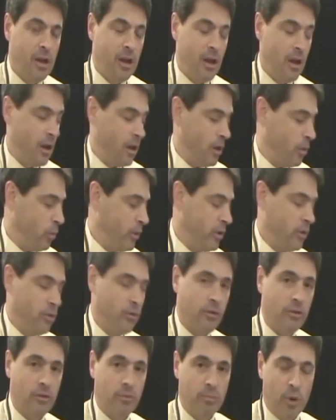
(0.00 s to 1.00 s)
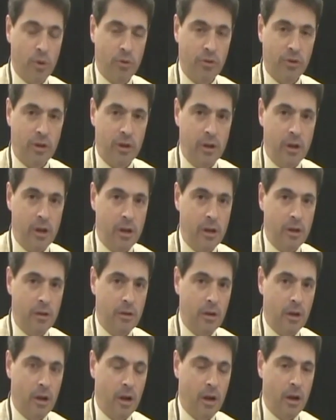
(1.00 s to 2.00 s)
Uh, we use this mostly
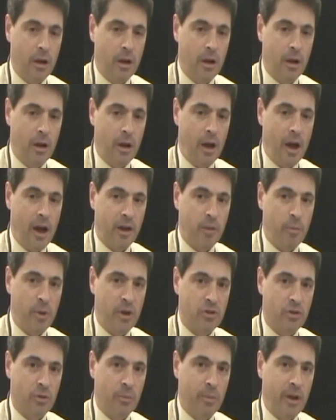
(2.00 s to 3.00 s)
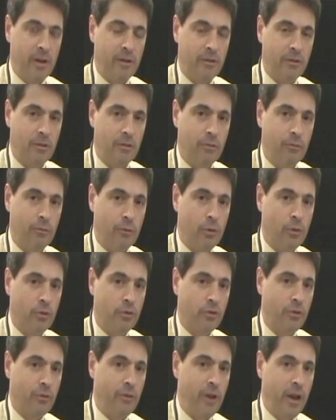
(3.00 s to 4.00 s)
in occupational medicine for
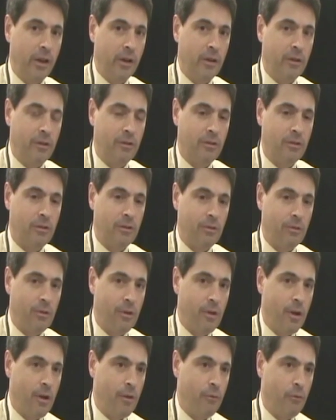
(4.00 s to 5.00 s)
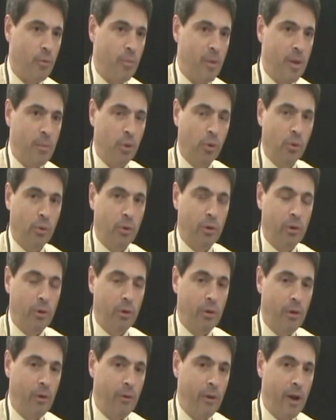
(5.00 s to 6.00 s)
surveillance uh, for people who
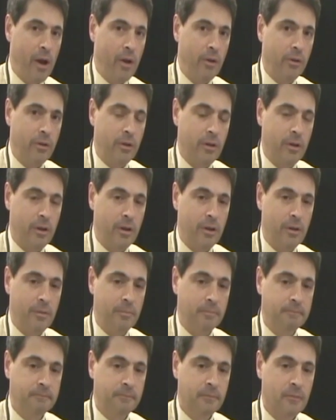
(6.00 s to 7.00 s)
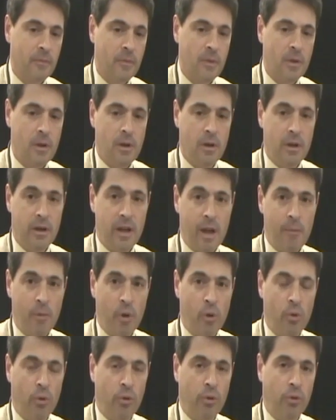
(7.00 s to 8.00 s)
are around
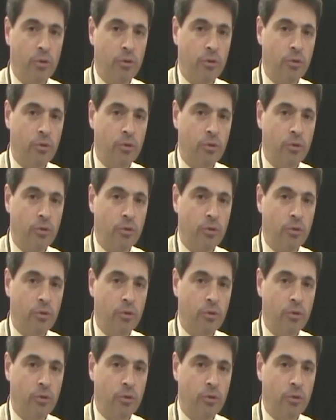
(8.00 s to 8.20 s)
chemicals